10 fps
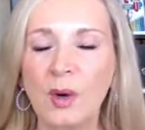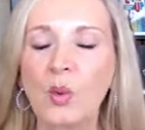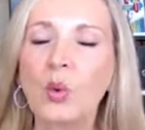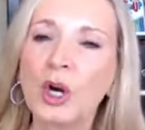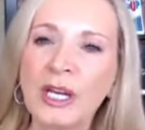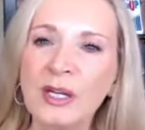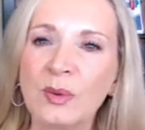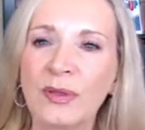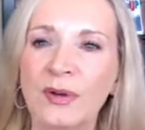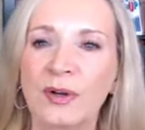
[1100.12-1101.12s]
working
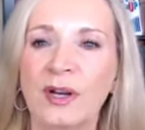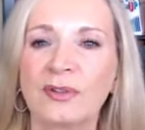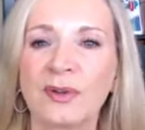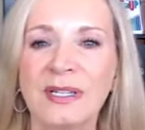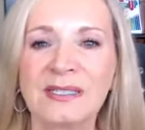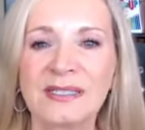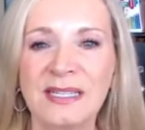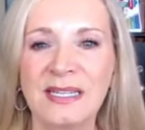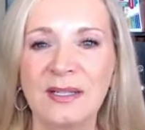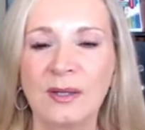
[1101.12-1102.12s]
with her on trying to
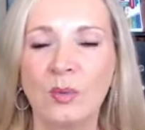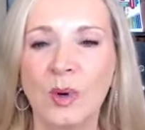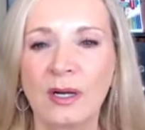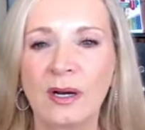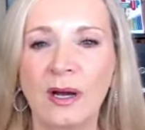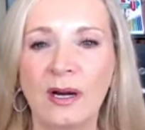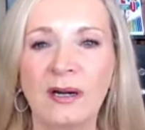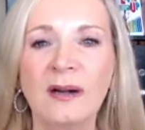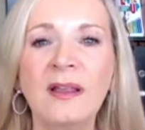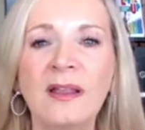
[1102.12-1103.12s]
see what
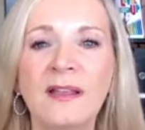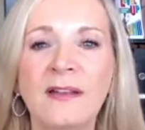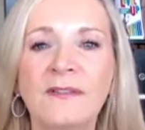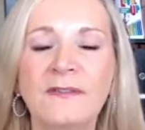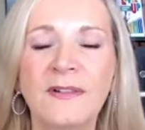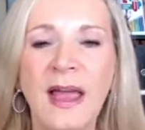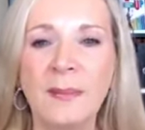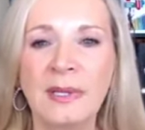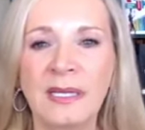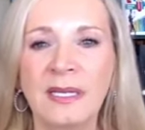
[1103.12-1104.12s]
our
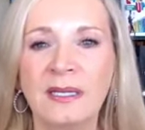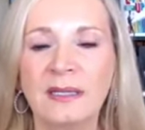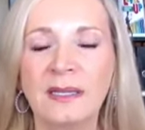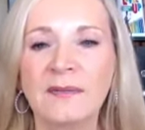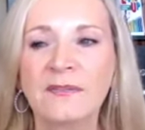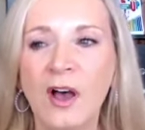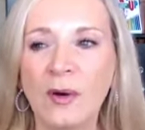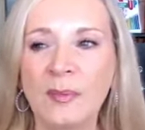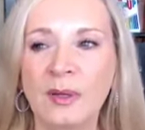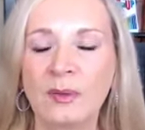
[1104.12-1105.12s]
family
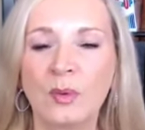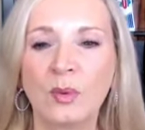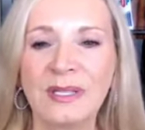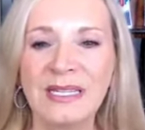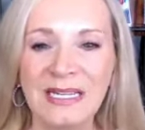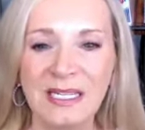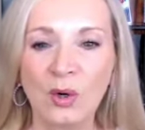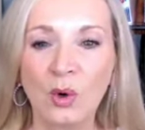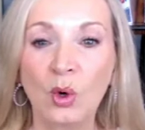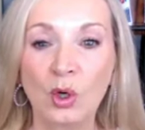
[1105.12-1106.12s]
involvement needed
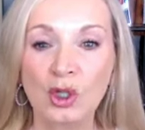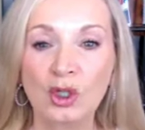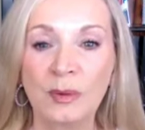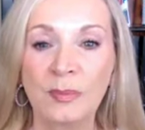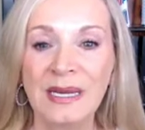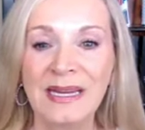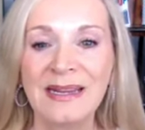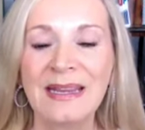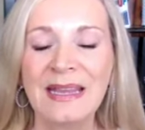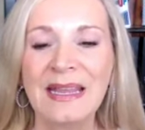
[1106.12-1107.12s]
or should
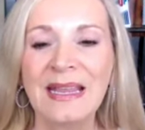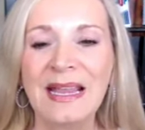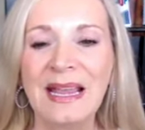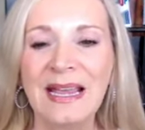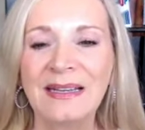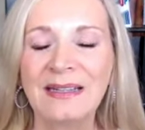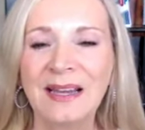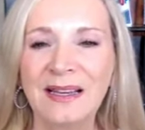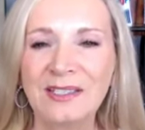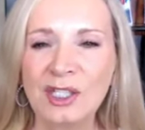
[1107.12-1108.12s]
be and
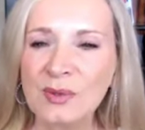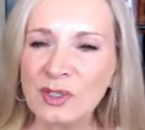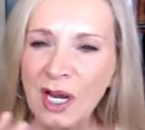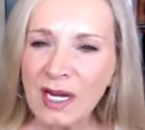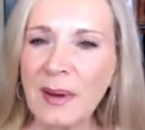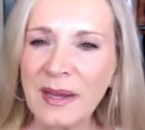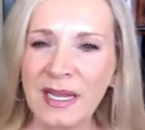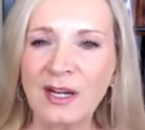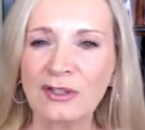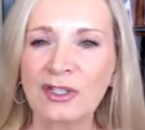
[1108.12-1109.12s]
uh, she was talking about
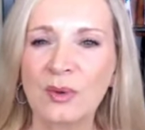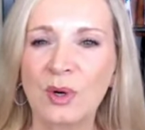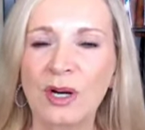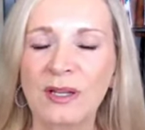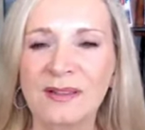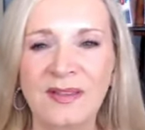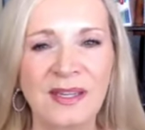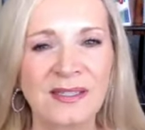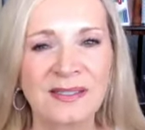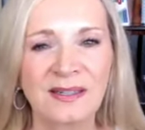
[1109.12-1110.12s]
energy work and
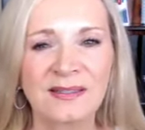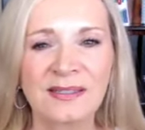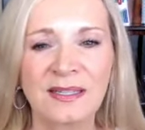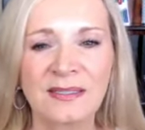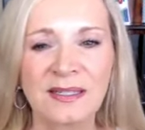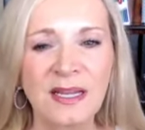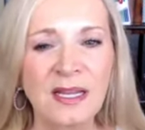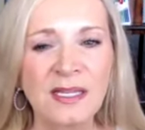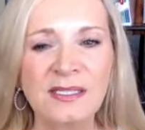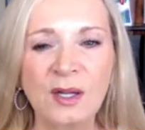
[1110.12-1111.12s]
things and i said
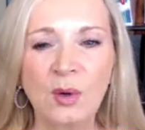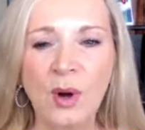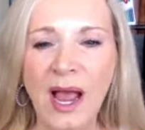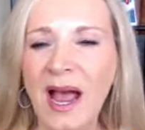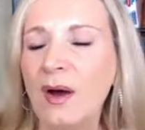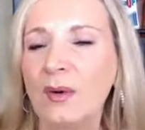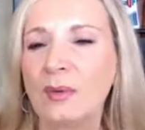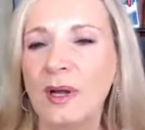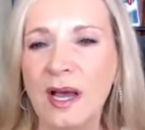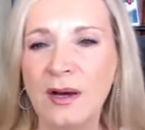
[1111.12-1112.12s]
so how
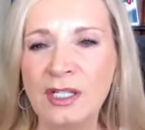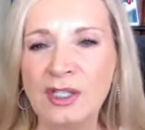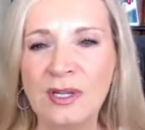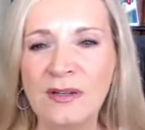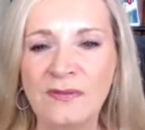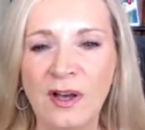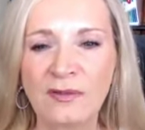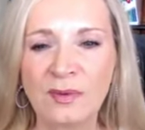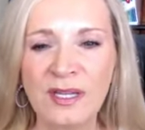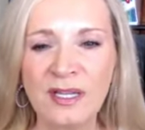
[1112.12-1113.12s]
how did you get
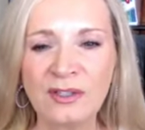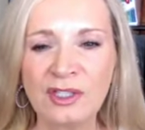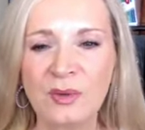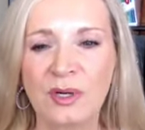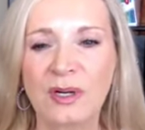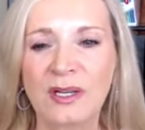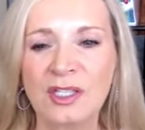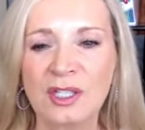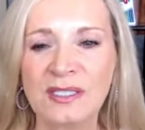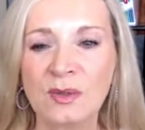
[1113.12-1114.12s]
involved with energy work
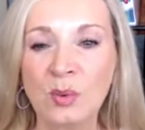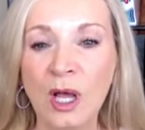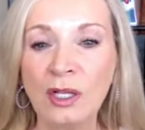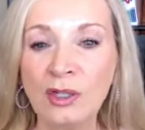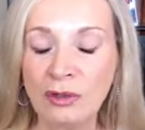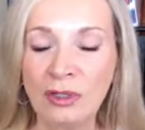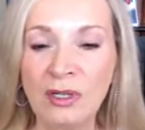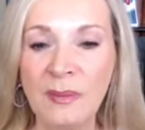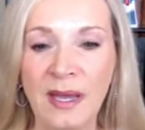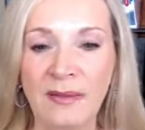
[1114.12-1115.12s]
and she said well you
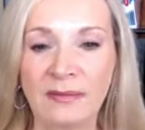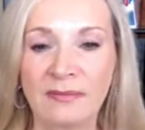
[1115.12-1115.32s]
learn about